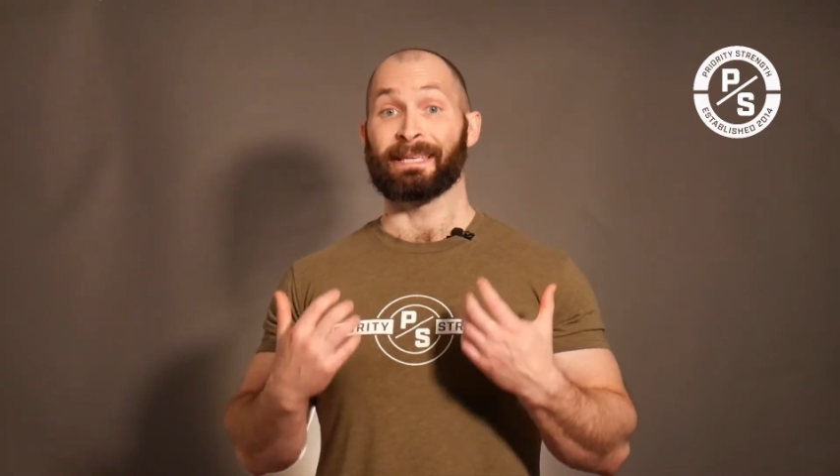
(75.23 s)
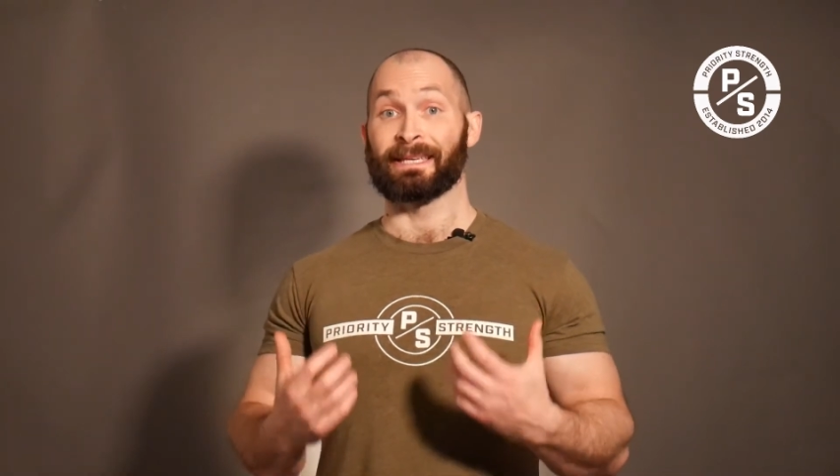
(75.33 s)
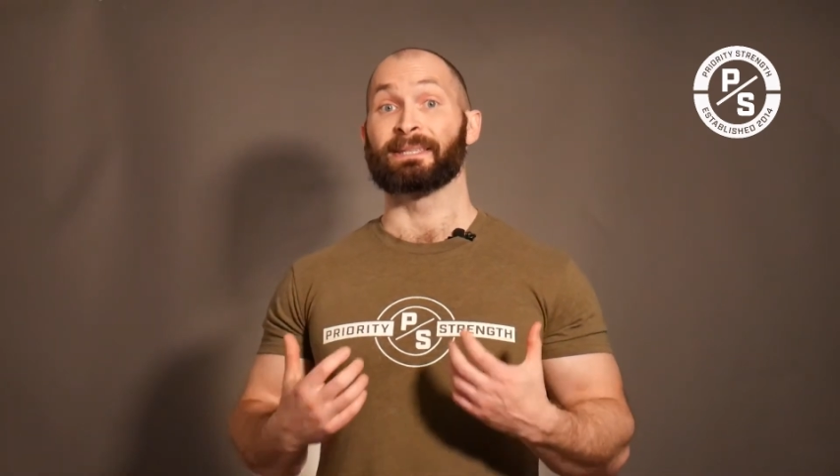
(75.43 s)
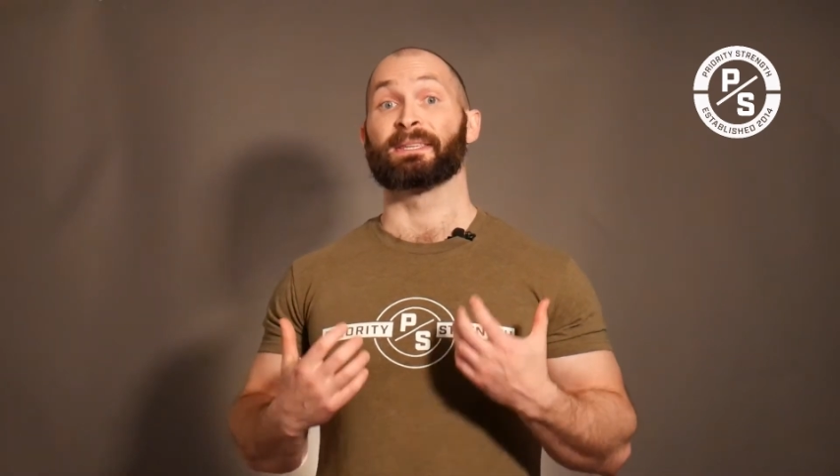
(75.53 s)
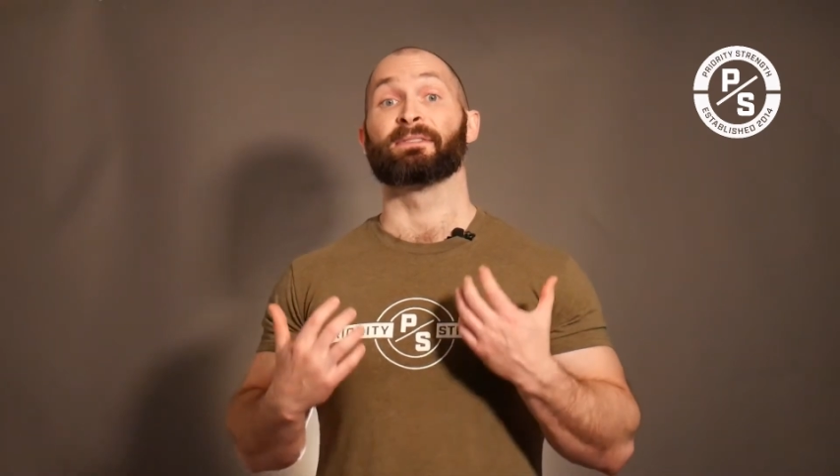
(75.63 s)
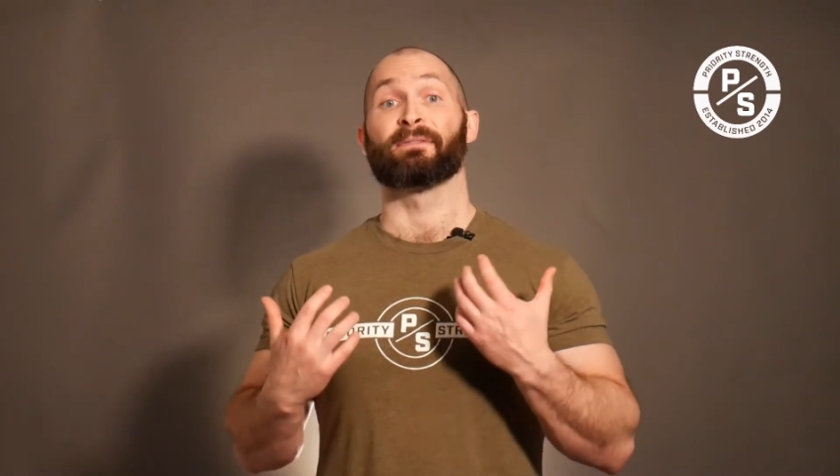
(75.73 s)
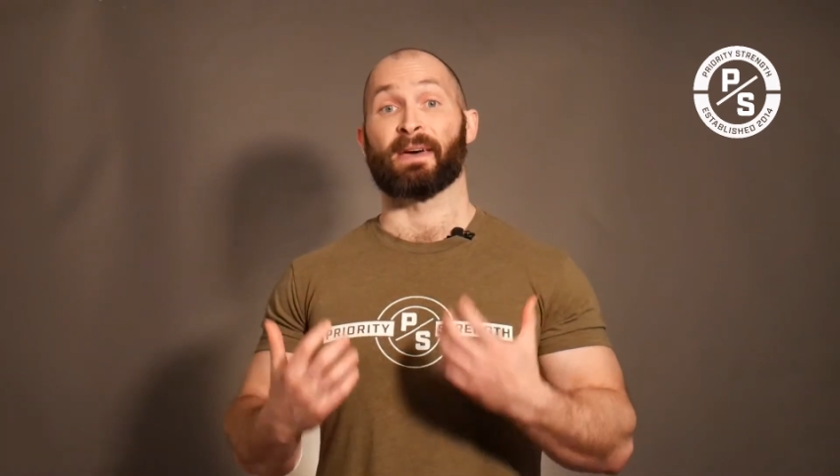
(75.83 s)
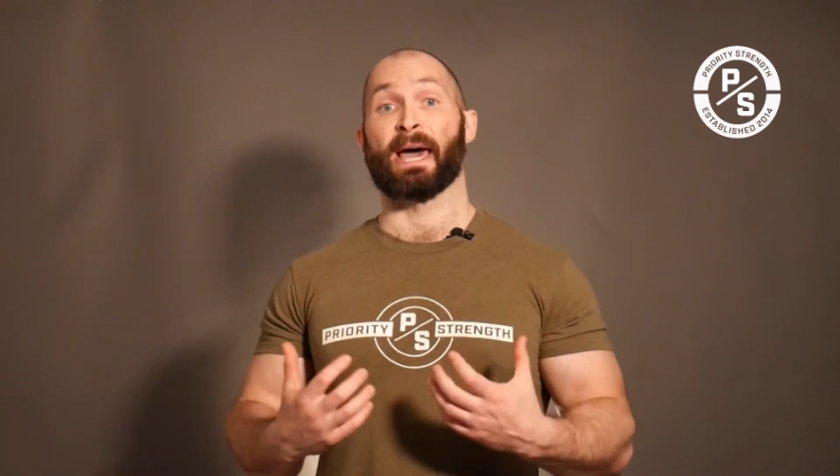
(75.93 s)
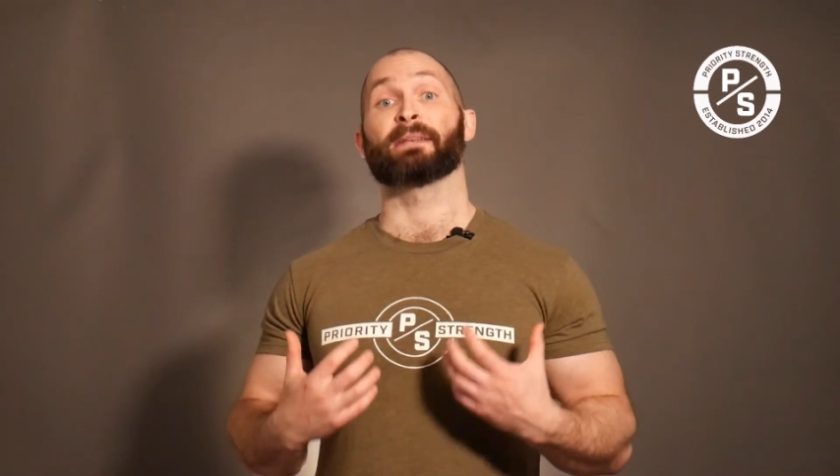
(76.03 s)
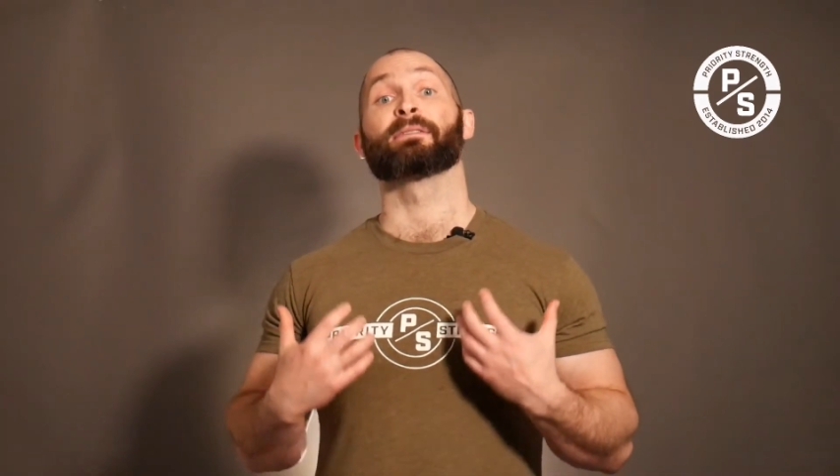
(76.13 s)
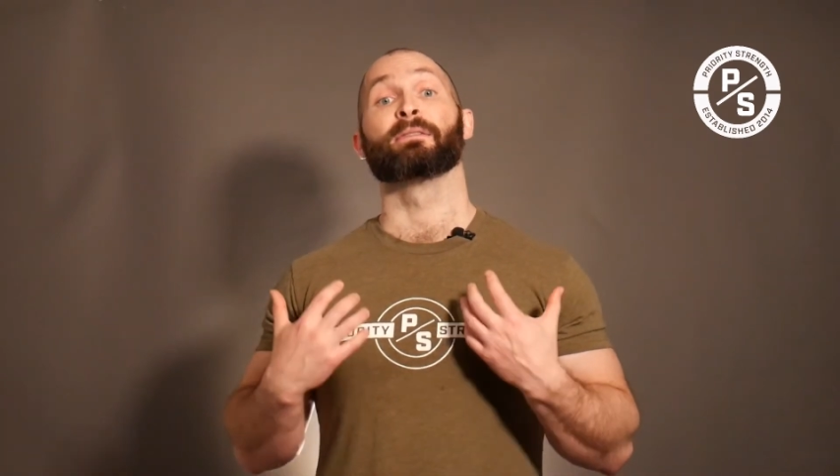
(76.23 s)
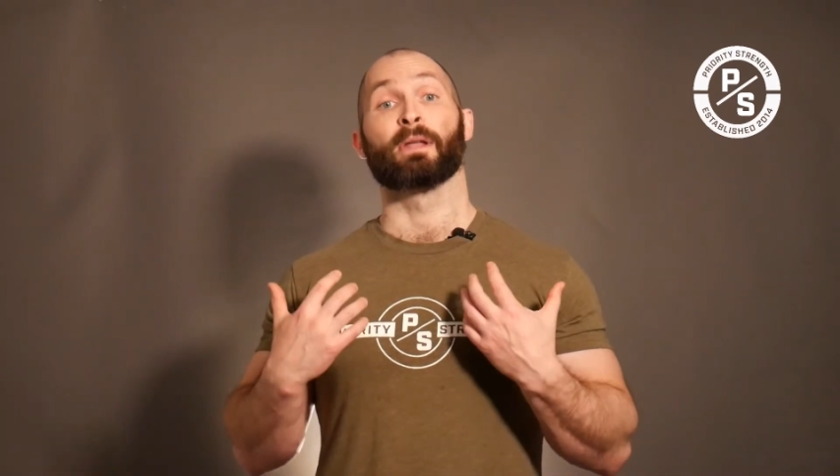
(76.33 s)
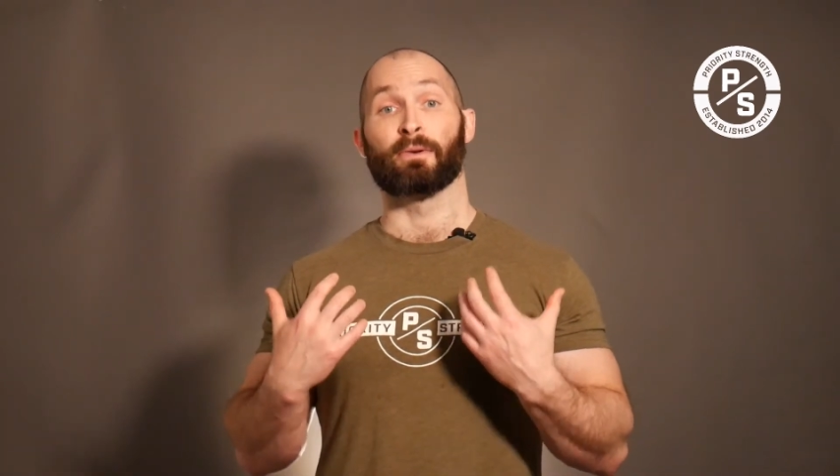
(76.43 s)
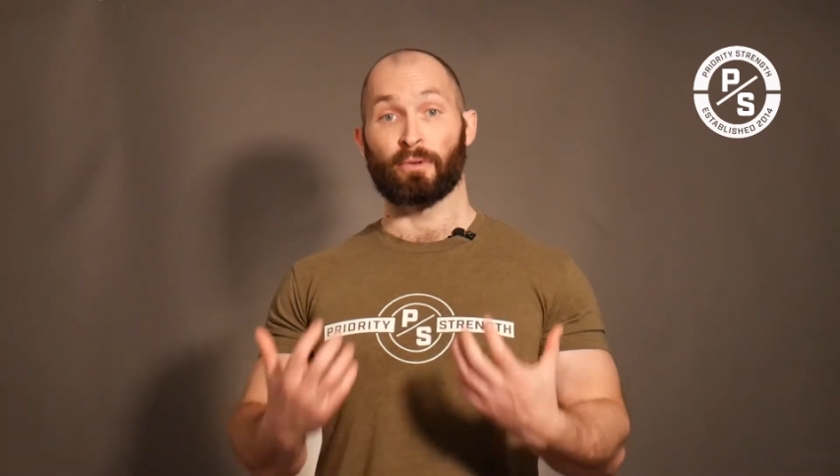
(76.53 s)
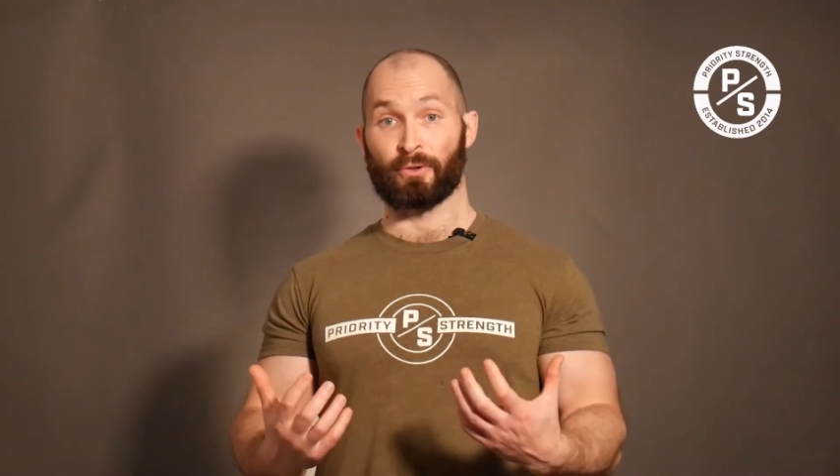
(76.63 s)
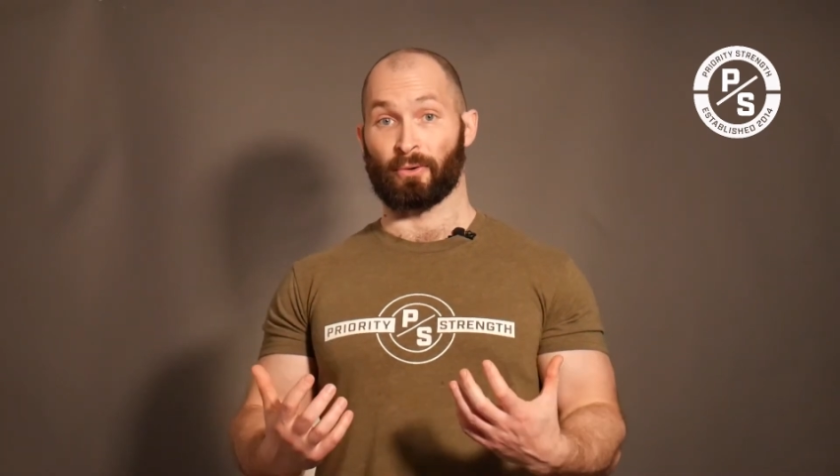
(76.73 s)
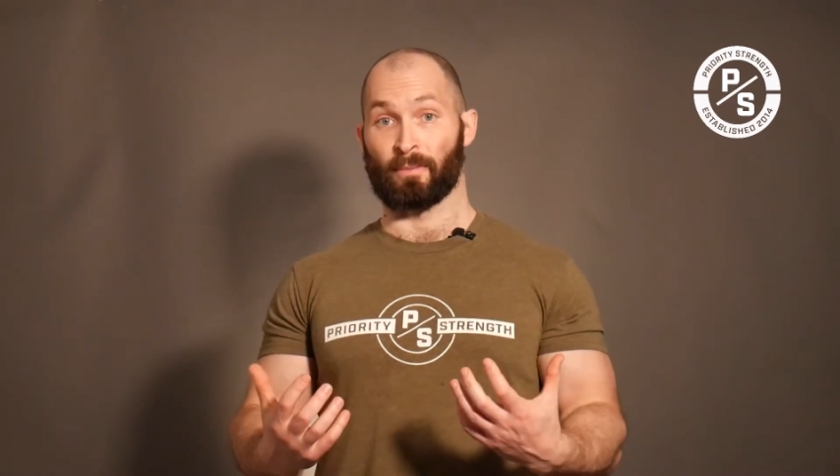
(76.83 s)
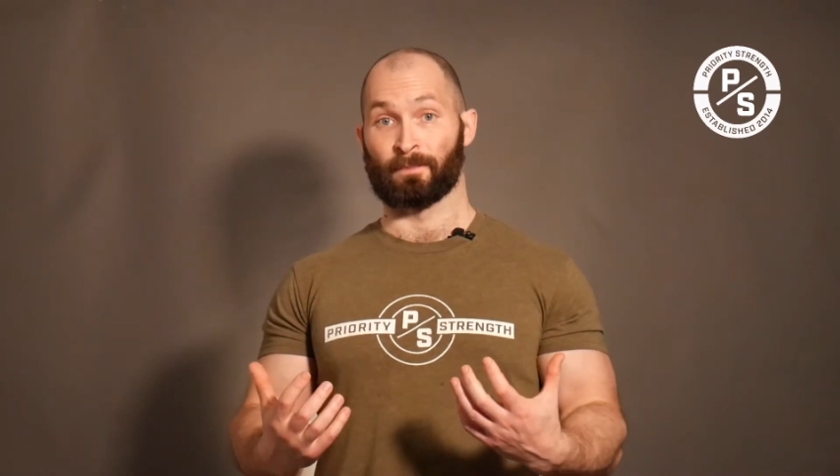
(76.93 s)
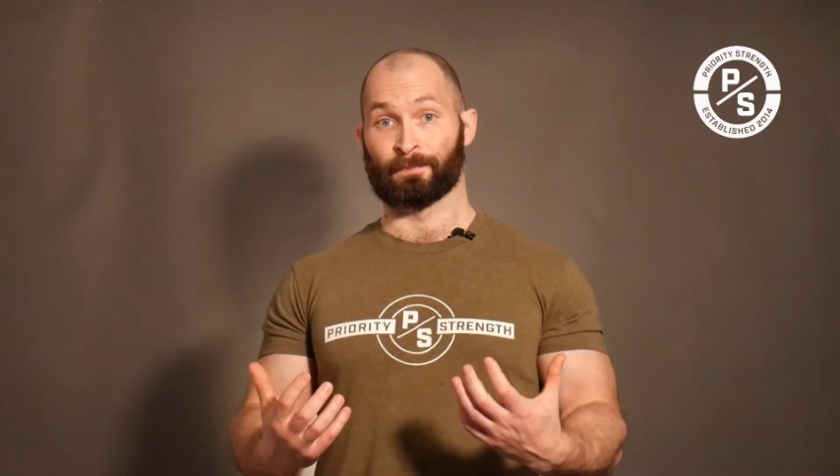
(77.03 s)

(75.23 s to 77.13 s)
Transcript: is in fact neutral.